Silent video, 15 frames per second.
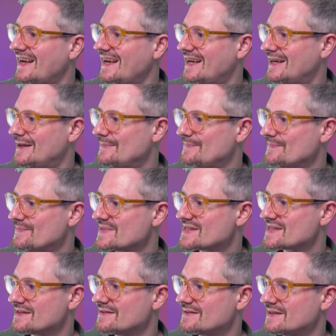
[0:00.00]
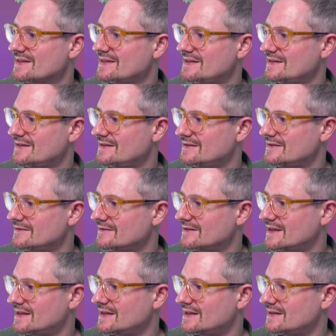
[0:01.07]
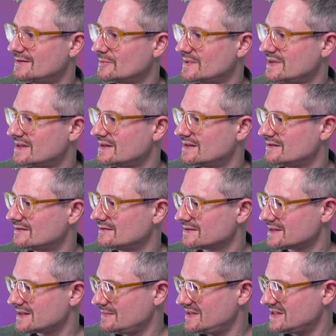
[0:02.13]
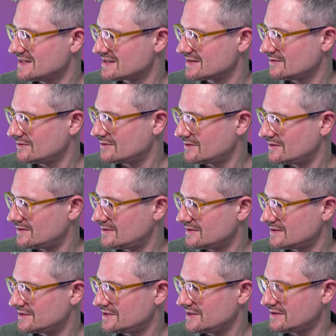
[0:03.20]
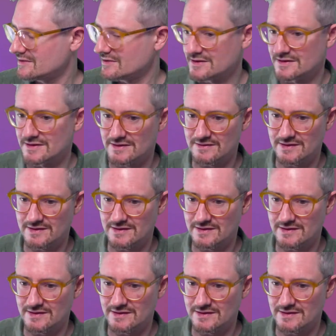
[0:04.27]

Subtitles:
so that you Windows, give me Discord general,